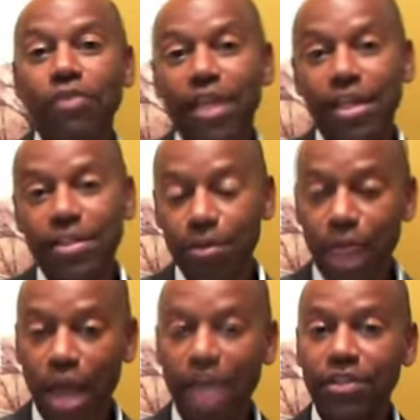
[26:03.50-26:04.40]
Hopefully, it's
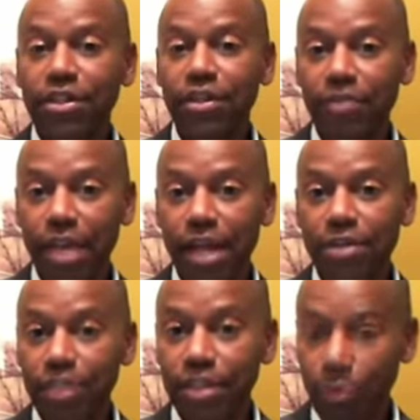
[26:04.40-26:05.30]
a passion of
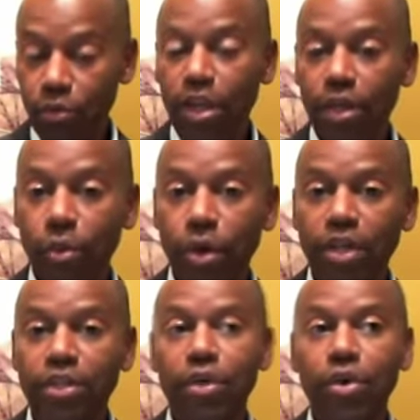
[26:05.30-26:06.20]
theirs that they really
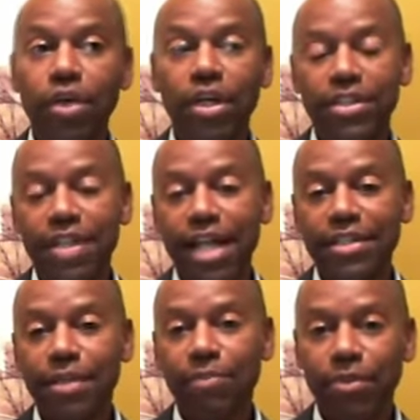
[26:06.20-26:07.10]
want to do it, and it's
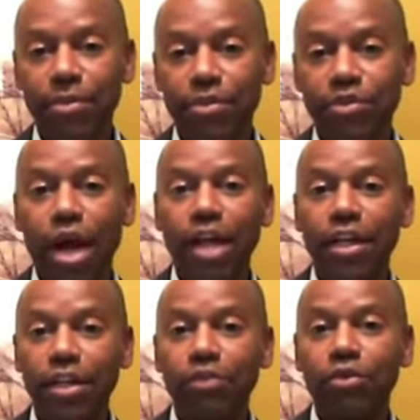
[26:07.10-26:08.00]
not something they're
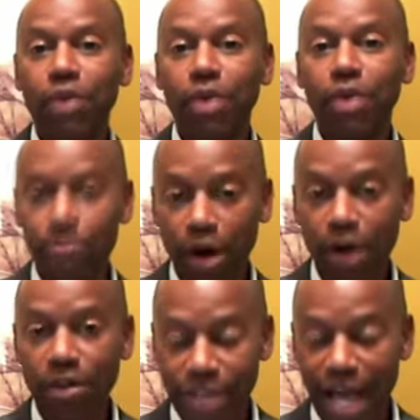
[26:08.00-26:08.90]
trying to live through their
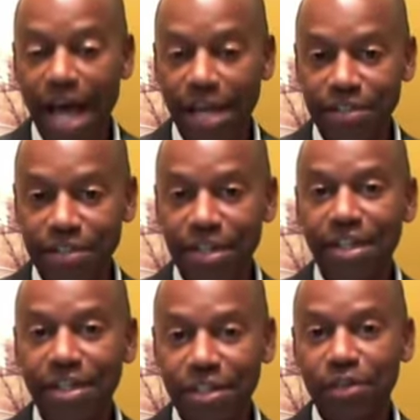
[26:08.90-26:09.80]
parents' eyes
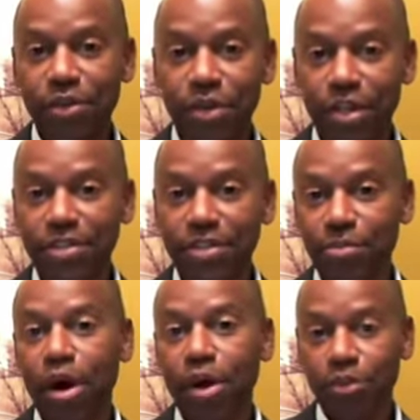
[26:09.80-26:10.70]
to do it right.
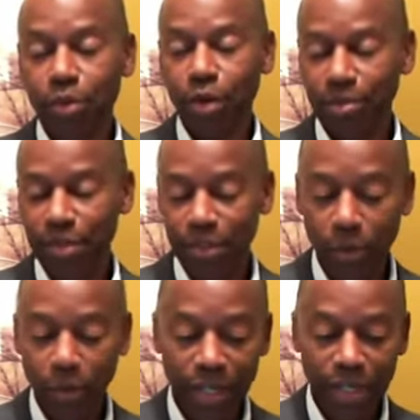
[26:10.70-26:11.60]
their parents want to.
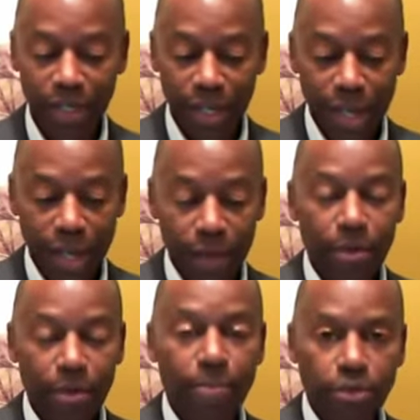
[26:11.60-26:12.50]

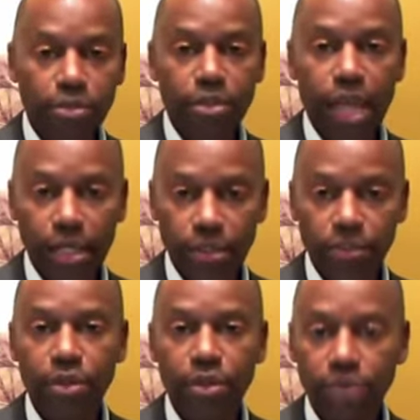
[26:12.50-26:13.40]
But most
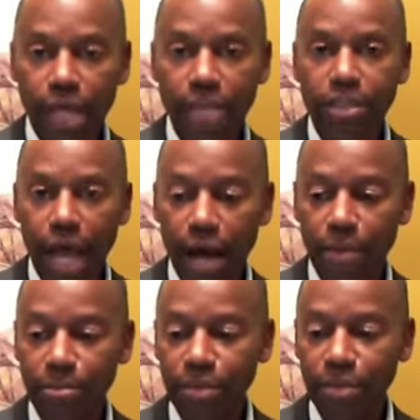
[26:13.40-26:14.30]
things do take
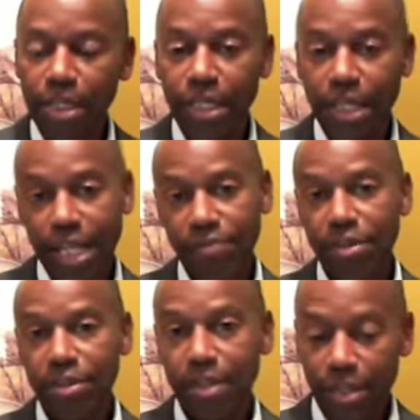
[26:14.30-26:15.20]
time,
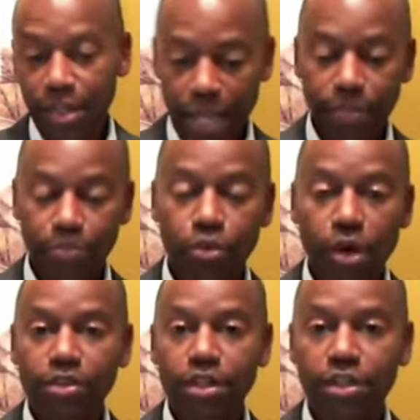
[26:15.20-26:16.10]
even like the
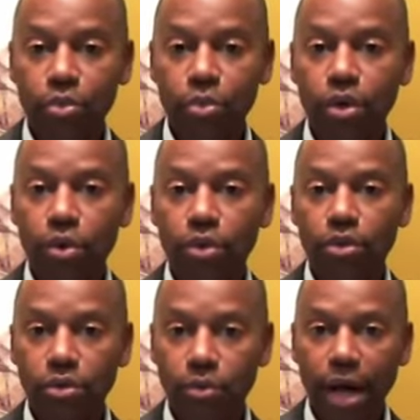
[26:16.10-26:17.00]
process we're
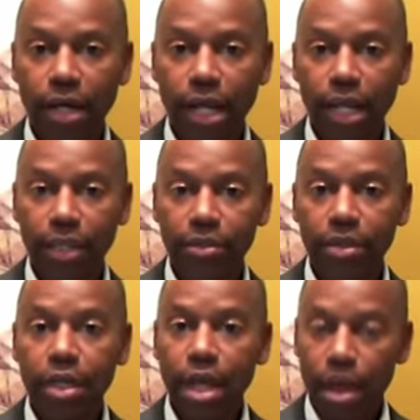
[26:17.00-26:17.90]
going through right here.